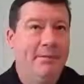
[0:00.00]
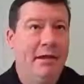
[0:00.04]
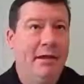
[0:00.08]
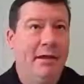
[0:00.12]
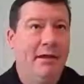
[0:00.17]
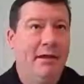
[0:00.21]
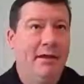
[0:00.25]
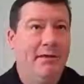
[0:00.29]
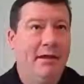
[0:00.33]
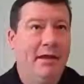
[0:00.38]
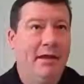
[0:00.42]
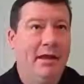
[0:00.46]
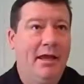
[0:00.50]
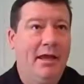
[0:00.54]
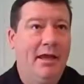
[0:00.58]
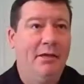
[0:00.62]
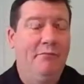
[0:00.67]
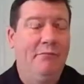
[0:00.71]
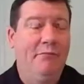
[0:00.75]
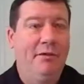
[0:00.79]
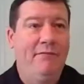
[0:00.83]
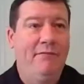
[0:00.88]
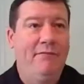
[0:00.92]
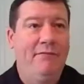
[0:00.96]
yeah,
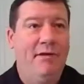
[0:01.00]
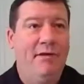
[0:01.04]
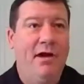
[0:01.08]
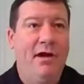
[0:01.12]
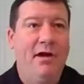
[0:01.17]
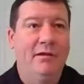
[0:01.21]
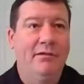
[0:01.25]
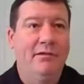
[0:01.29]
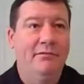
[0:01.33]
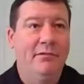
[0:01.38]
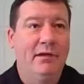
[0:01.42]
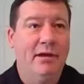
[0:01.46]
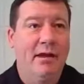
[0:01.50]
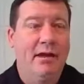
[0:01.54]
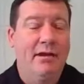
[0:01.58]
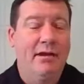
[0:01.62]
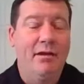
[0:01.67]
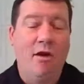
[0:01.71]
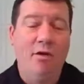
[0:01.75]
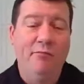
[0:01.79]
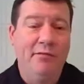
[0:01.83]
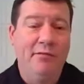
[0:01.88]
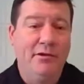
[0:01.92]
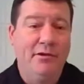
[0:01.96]
it'll be fun. And
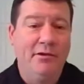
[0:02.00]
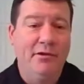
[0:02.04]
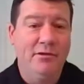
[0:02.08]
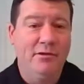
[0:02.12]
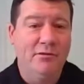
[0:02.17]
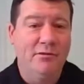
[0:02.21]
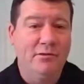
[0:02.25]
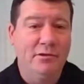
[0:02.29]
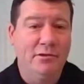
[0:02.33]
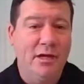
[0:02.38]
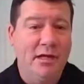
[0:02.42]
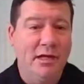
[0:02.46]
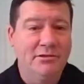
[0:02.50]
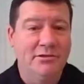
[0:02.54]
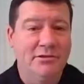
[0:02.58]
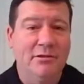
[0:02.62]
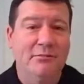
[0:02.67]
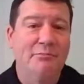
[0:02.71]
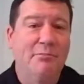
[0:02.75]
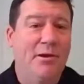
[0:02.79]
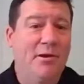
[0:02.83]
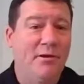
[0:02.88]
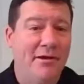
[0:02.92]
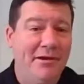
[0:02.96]
hopefully, you, you guys
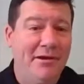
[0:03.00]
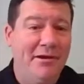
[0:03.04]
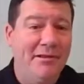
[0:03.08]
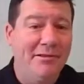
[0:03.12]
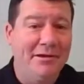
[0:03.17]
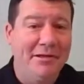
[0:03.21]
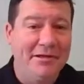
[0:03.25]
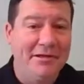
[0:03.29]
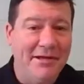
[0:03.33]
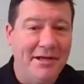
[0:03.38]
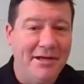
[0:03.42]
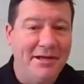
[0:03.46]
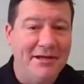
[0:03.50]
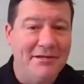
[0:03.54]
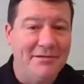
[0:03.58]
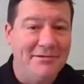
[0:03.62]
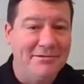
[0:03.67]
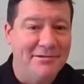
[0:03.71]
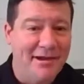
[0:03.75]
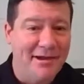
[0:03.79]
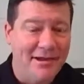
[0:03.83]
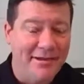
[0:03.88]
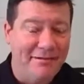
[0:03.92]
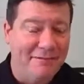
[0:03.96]
don't burn anything
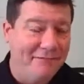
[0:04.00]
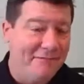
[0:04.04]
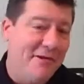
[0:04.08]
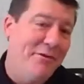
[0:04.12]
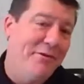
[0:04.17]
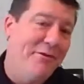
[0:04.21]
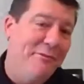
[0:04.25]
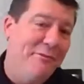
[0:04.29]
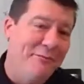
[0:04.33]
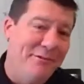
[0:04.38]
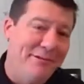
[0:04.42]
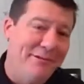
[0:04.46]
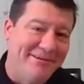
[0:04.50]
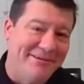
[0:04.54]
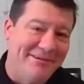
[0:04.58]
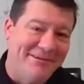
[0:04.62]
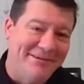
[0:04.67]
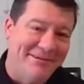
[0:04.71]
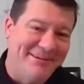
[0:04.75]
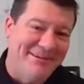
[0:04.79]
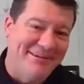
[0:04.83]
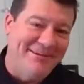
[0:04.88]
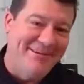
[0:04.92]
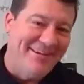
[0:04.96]
down at a federal
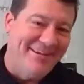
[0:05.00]
building.